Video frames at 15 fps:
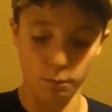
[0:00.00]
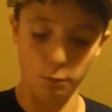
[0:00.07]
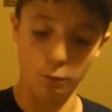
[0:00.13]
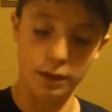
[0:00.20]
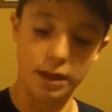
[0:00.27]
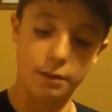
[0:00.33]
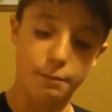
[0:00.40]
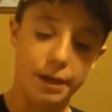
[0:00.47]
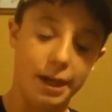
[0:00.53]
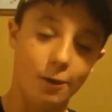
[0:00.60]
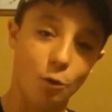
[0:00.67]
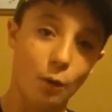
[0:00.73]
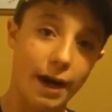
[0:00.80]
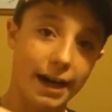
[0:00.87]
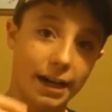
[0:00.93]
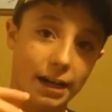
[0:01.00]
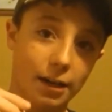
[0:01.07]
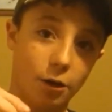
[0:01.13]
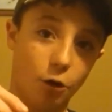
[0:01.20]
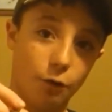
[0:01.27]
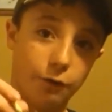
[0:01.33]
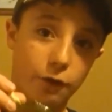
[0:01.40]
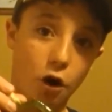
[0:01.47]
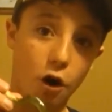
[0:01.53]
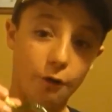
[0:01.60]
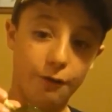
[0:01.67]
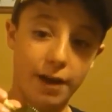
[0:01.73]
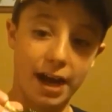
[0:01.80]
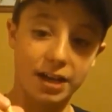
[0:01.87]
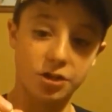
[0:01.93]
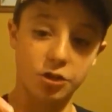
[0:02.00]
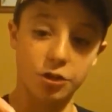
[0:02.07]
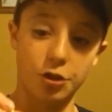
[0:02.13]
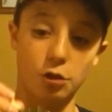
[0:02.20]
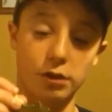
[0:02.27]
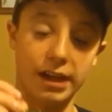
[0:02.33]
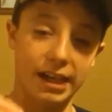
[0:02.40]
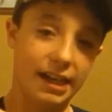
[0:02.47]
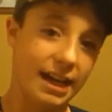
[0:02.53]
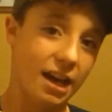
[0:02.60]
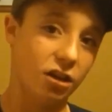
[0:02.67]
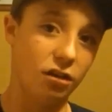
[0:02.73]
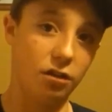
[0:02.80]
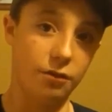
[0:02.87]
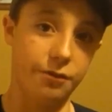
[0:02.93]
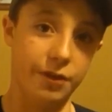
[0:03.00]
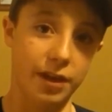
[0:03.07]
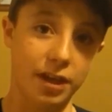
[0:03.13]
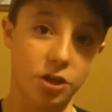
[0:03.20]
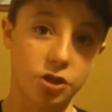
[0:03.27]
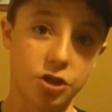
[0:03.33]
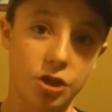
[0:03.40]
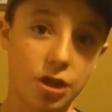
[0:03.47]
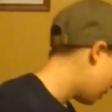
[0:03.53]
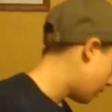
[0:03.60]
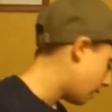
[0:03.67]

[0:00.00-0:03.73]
With it being weighted, it'll fall faster. You'll get down to the fish.